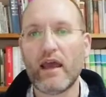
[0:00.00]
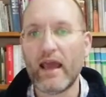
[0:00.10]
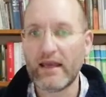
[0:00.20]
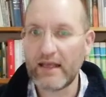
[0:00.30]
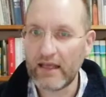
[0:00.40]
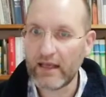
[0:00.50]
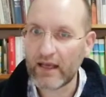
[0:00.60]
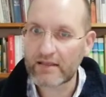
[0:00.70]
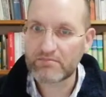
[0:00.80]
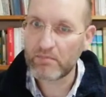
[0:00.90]
and He
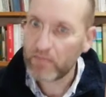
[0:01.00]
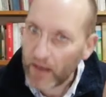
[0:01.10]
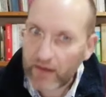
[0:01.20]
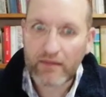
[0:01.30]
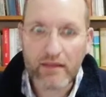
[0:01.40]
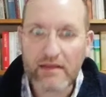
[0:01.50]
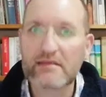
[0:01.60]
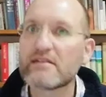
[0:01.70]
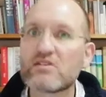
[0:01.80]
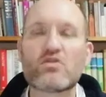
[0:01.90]
has better
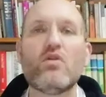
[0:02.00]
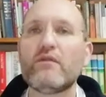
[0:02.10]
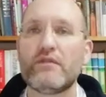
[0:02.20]
things in store